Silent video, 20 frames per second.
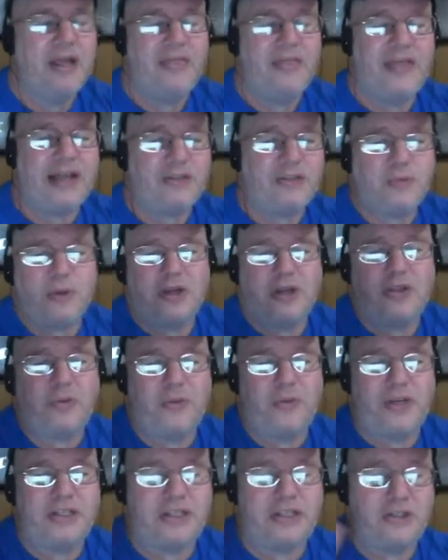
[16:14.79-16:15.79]
That's one of the
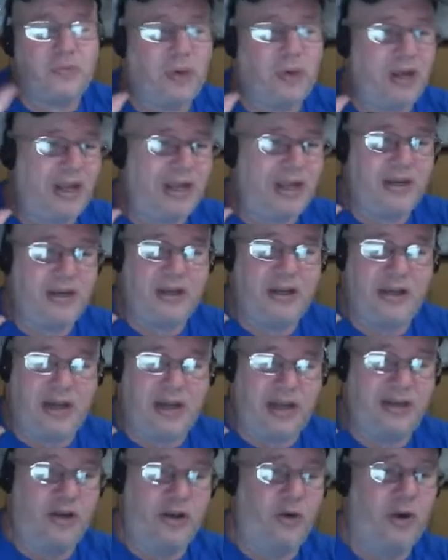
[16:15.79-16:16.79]
reasons why
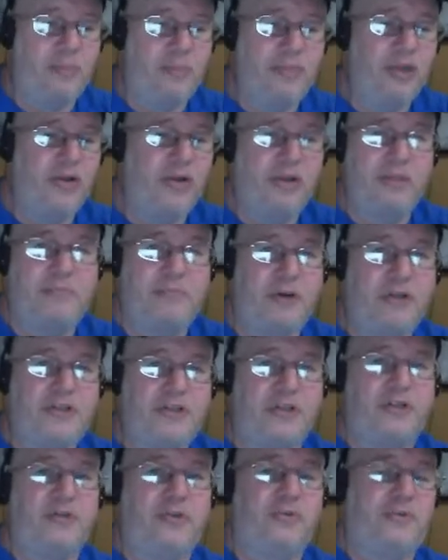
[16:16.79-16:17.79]
I know I'm the only
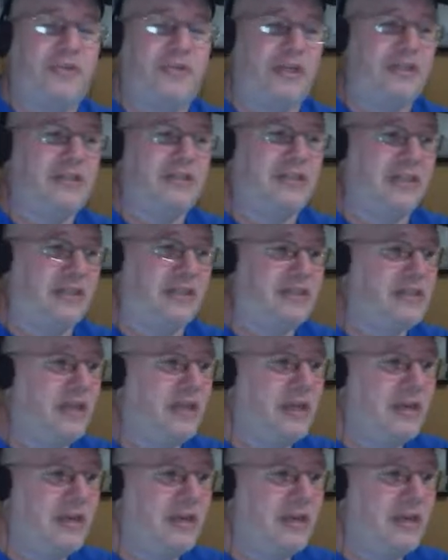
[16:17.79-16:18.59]
person who thinks this.